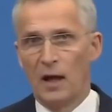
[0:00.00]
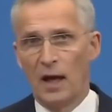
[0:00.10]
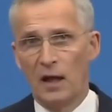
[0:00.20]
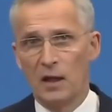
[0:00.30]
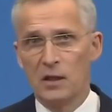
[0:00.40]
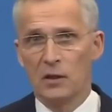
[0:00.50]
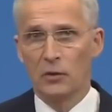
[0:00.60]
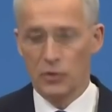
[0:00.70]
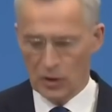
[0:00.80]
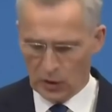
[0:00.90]
Allies
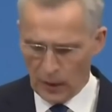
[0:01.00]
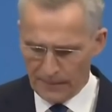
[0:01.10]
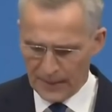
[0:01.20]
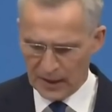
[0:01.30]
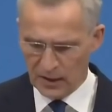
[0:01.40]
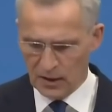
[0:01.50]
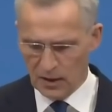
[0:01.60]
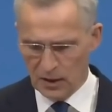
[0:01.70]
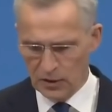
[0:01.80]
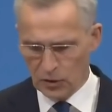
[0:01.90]
are also equipping
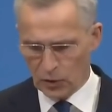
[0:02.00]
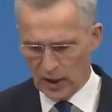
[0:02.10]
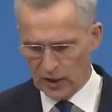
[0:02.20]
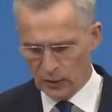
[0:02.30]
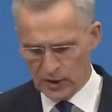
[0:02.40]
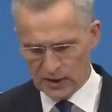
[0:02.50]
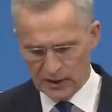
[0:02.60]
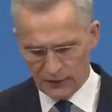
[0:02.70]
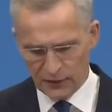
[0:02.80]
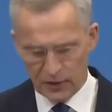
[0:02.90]
uh, Ukraine with
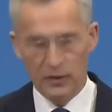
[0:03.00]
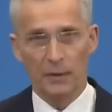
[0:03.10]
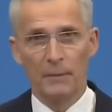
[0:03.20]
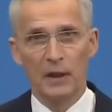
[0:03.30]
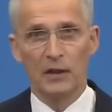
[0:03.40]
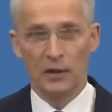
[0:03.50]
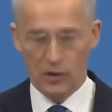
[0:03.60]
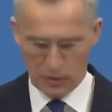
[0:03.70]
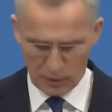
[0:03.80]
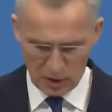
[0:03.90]
significant
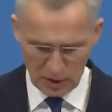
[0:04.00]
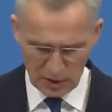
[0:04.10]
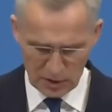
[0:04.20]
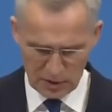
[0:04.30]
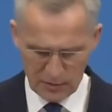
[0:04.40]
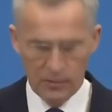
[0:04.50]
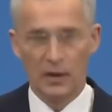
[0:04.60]
military supplies,